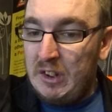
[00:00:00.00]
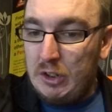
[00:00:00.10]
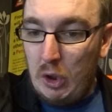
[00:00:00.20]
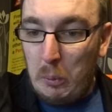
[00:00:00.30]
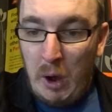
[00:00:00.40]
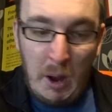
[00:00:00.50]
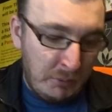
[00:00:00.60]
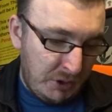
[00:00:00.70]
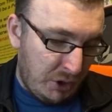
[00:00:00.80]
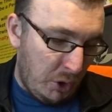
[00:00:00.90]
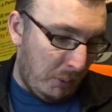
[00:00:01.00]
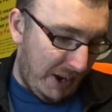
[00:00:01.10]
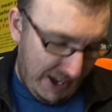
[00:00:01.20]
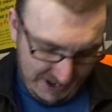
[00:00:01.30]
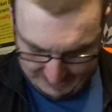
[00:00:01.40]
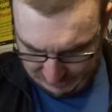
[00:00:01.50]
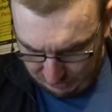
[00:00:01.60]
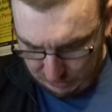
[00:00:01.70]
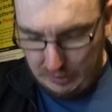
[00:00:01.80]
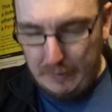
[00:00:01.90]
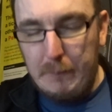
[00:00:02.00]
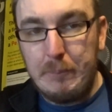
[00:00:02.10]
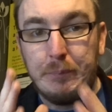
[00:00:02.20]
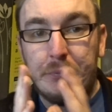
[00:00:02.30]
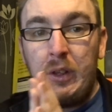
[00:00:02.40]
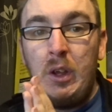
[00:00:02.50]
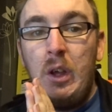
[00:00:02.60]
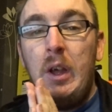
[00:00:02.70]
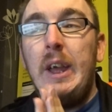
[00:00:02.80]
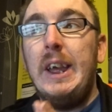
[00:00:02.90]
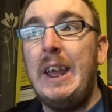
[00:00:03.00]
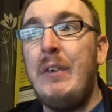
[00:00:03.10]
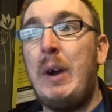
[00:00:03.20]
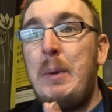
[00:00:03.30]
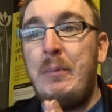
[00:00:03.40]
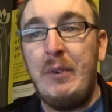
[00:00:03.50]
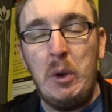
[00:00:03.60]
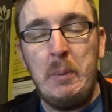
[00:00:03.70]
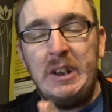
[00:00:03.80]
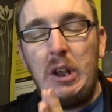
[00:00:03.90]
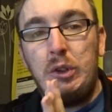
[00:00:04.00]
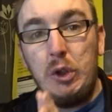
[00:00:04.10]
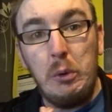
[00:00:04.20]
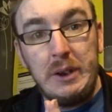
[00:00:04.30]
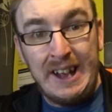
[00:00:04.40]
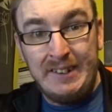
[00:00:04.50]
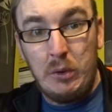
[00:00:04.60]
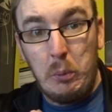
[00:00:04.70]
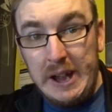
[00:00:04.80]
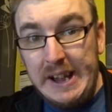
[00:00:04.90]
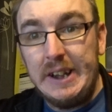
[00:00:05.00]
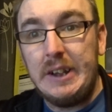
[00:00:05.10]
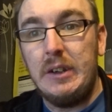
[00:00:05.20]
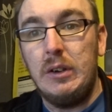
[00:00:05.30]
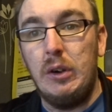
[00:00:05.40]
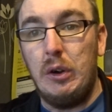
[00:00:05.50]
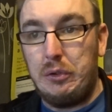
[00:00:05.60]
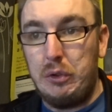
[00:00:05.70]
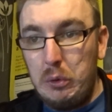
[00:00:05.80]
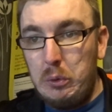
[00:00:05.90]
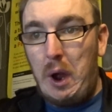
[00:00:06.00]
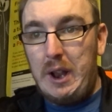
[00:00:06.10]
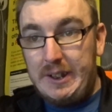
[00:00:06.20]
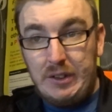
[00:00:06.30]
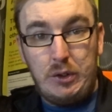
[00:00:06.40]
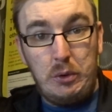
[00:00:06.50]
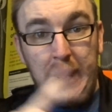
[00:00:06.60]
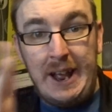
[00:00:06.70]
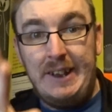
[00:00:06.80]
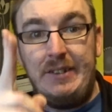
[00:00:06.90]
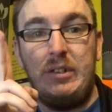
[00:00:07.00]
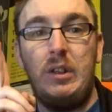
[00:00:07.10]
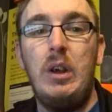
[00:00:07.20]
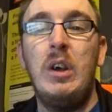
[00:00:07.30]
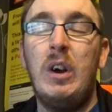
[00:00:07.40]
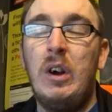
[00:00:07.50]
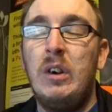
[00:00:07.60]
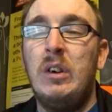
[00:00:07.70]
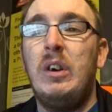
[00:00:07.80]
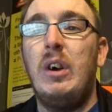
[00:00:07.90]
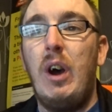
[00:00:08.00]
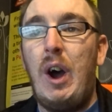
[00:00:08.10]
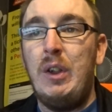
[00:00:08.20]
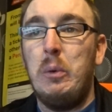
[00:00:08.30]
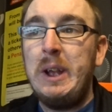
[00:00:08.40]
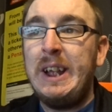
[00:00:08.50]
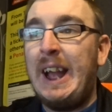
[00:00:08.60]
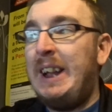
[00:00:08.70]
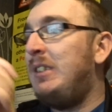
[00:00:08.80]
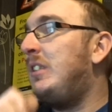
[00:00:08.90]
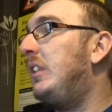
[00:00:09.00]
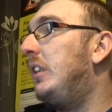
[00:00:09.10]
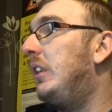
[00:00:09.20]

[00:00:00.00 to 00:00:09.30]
So what I'm going to do is, if I'm filming 2 days a week, or two days on a weekend,